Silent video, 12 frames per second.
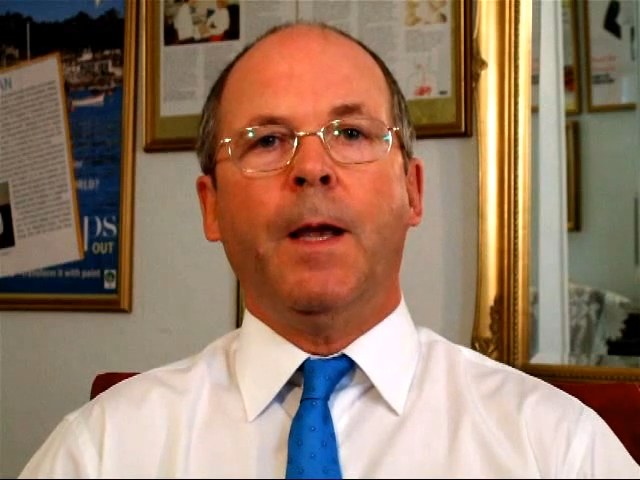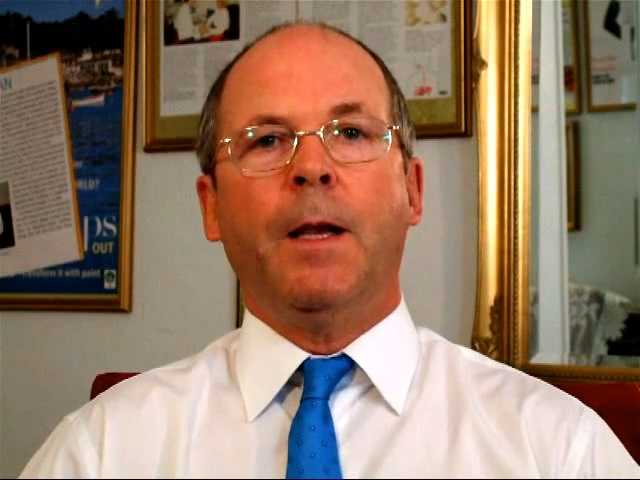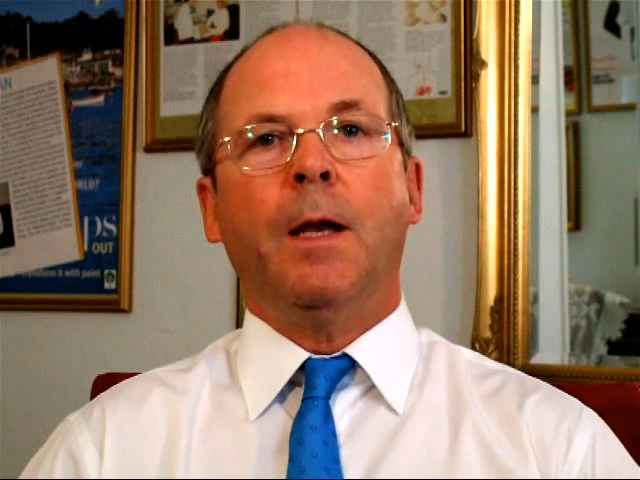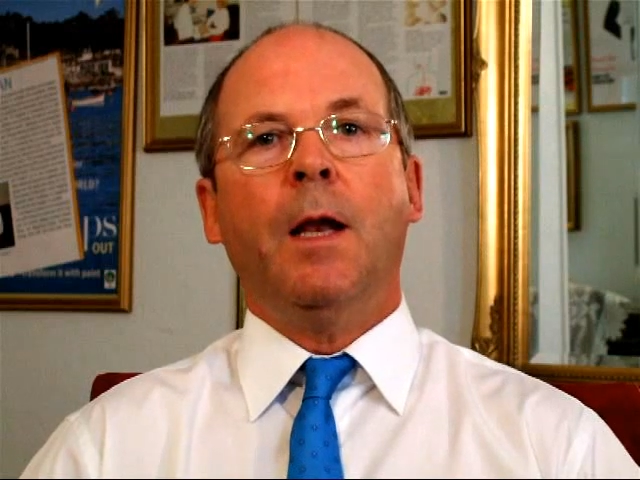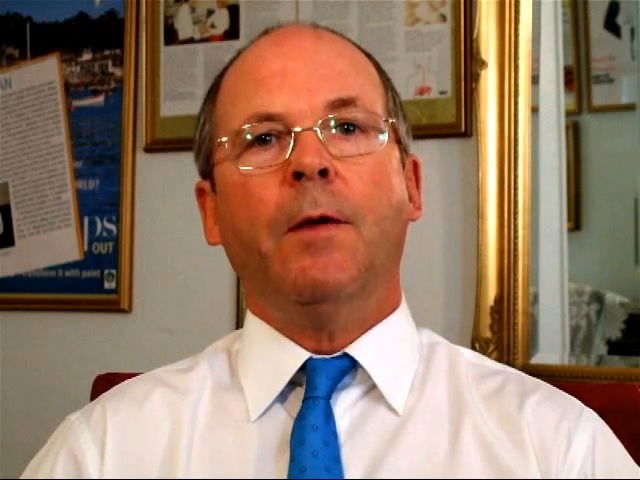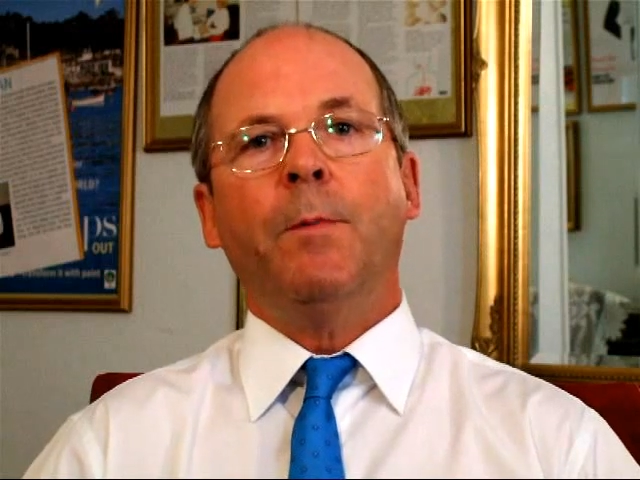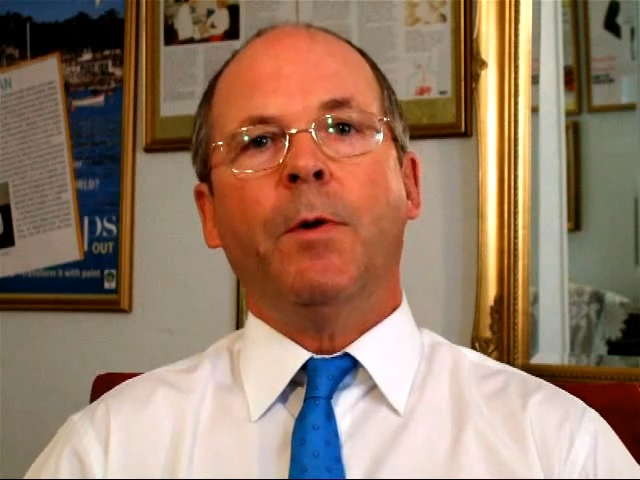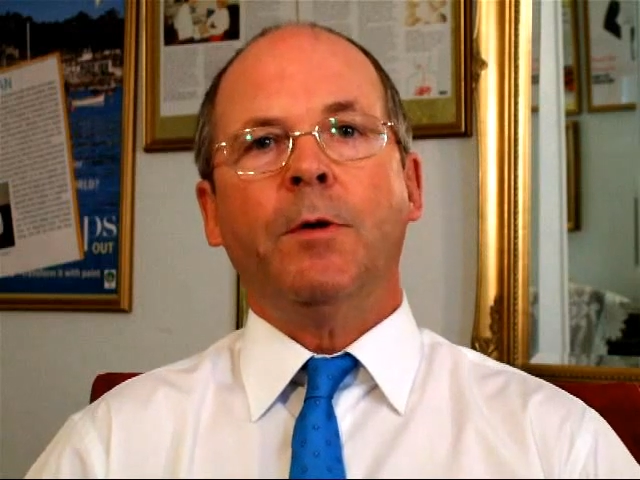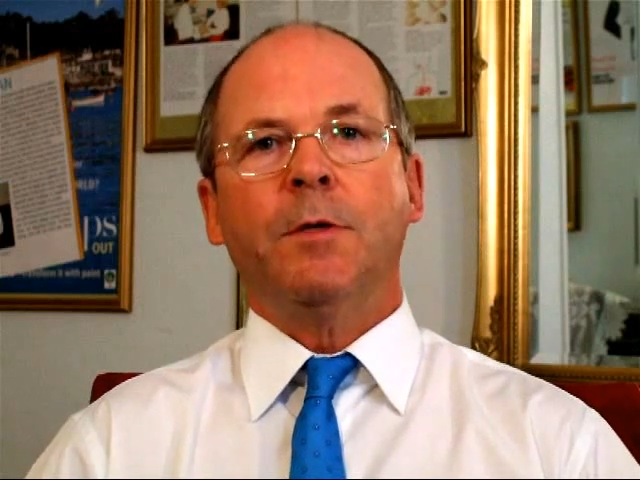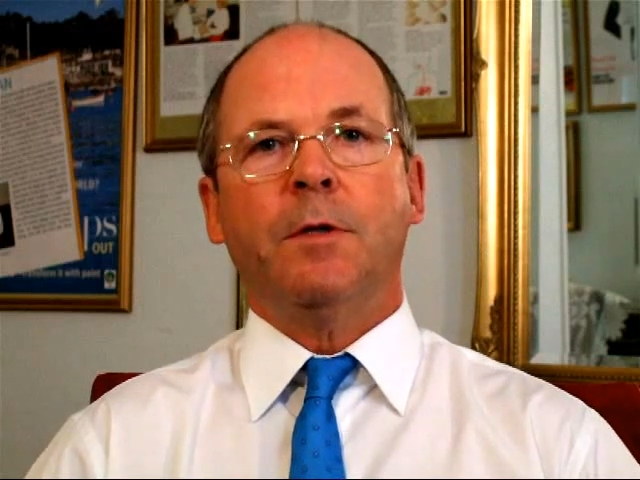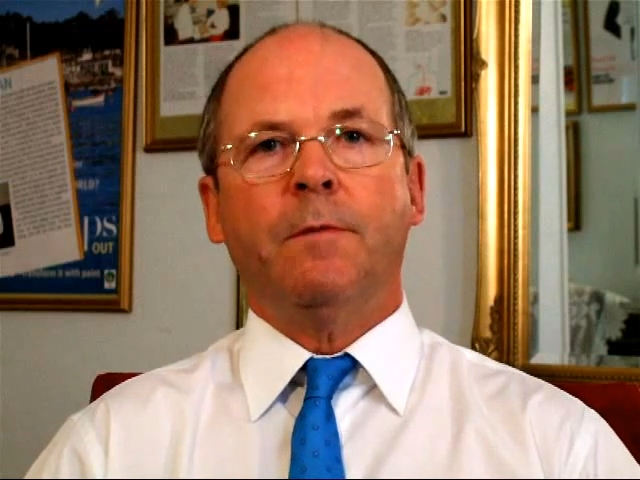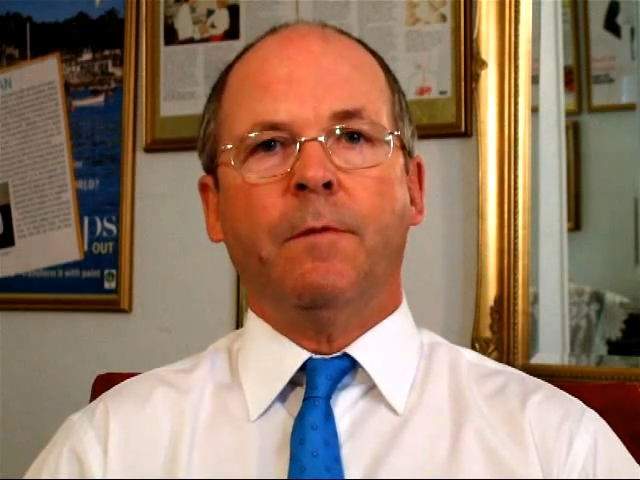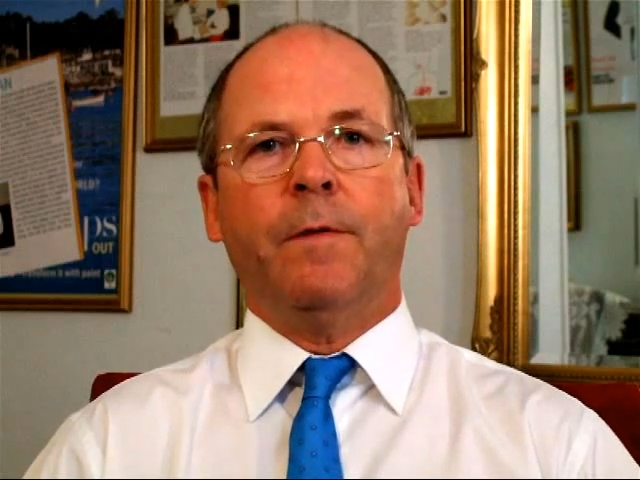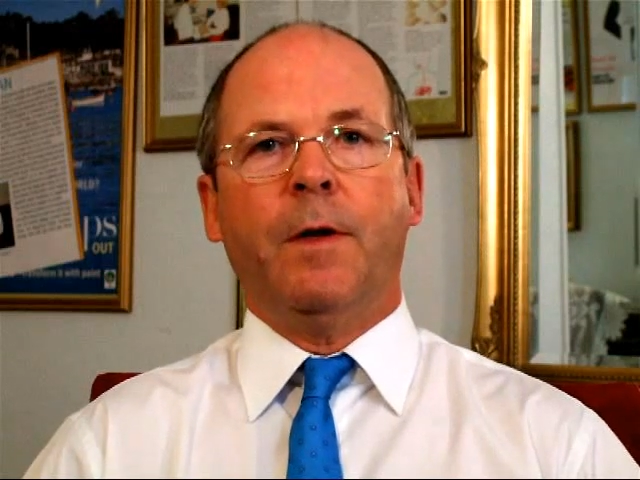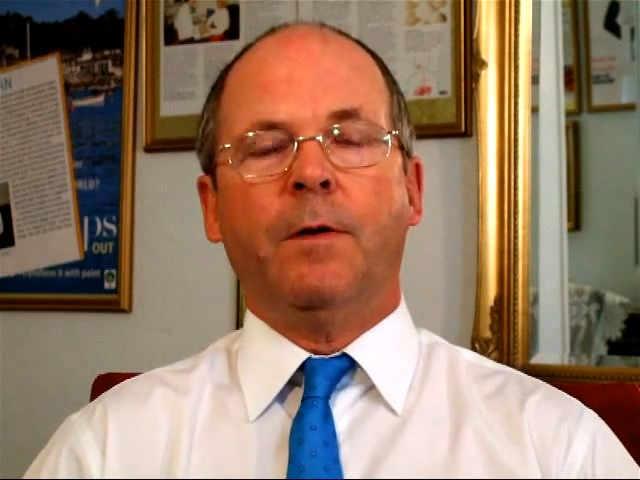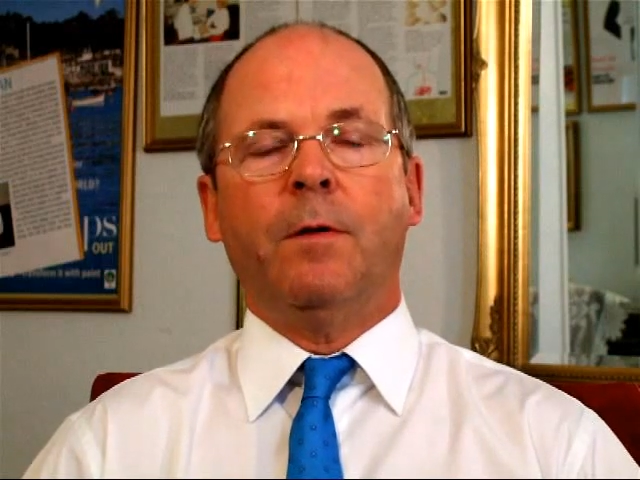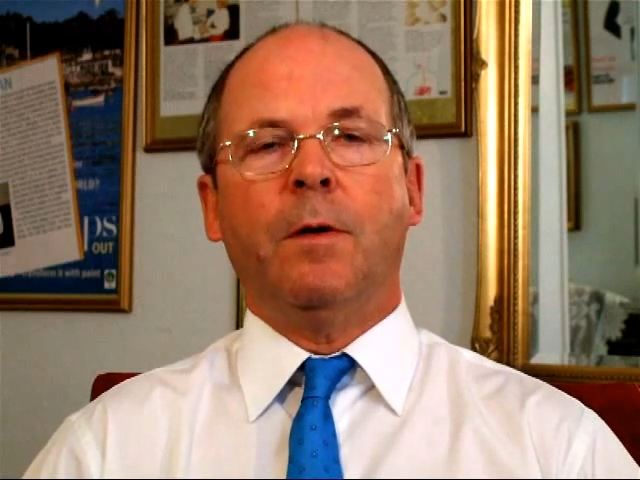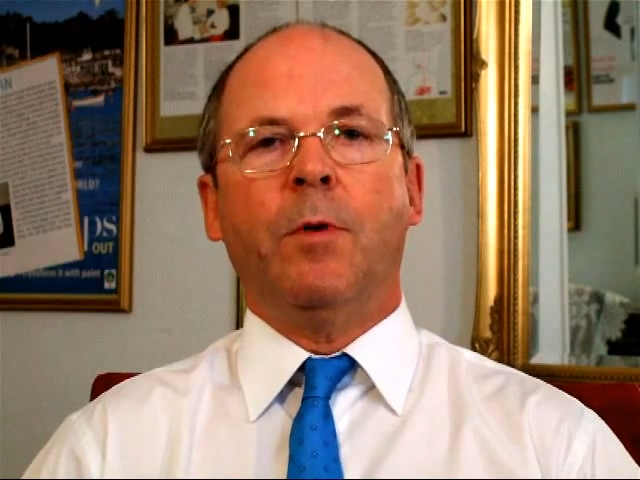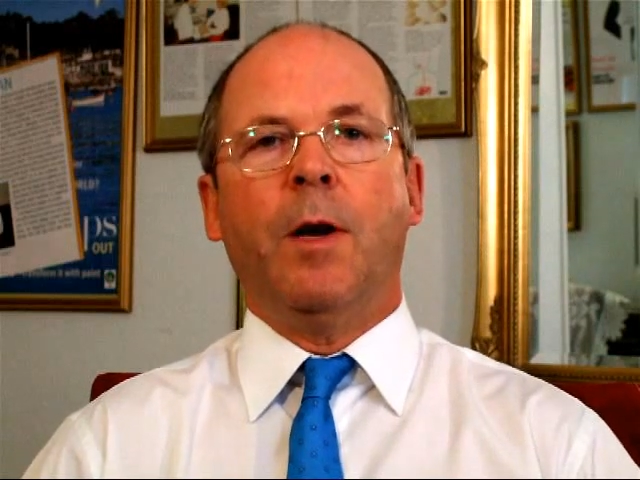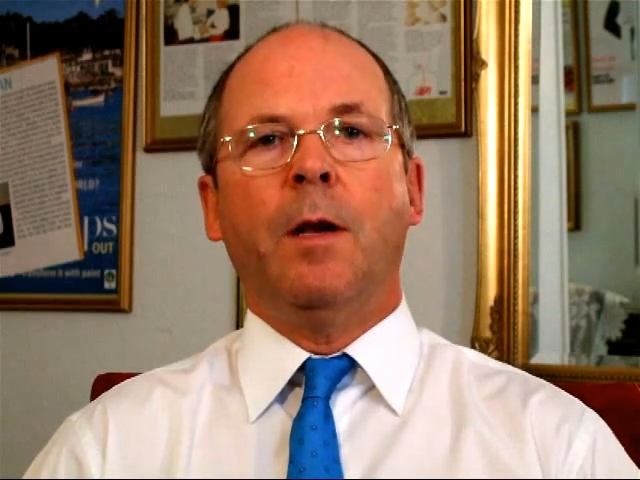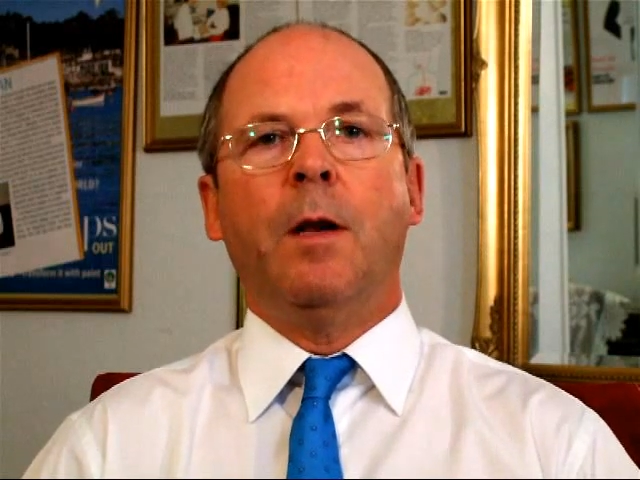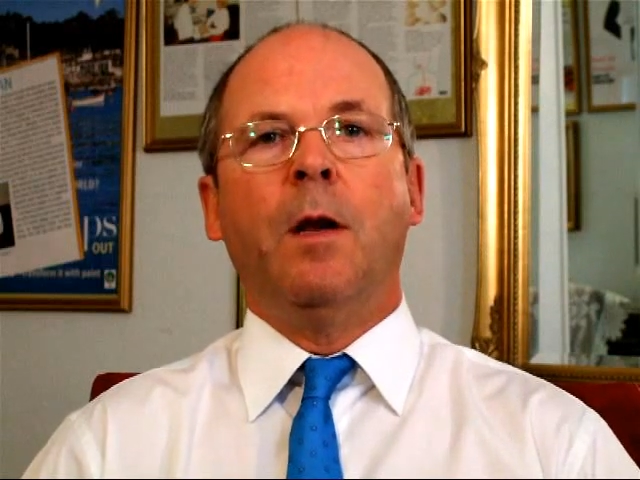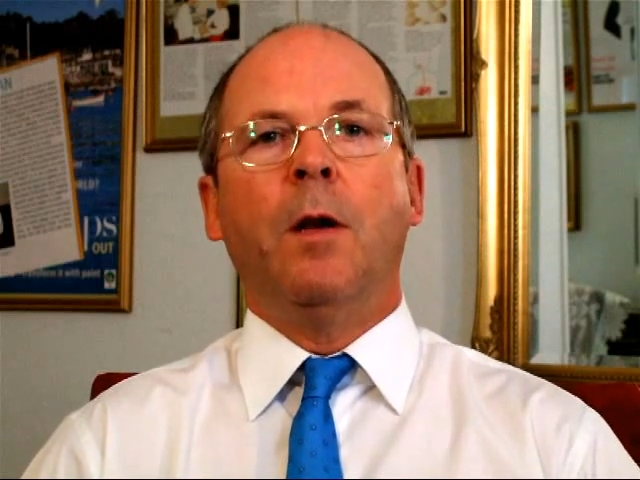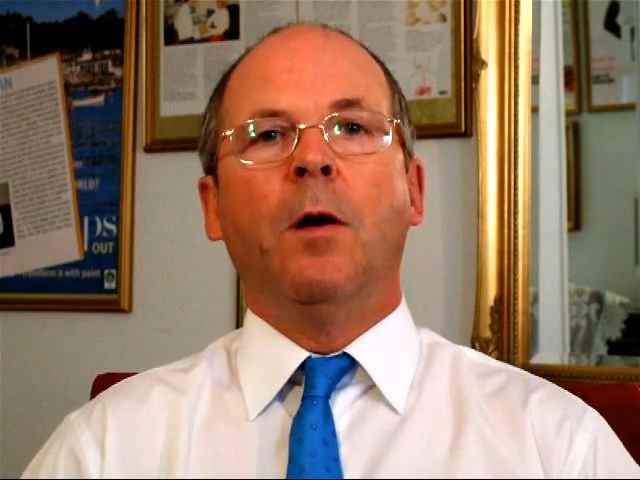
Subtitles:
And it'll have a positive effect on the brain,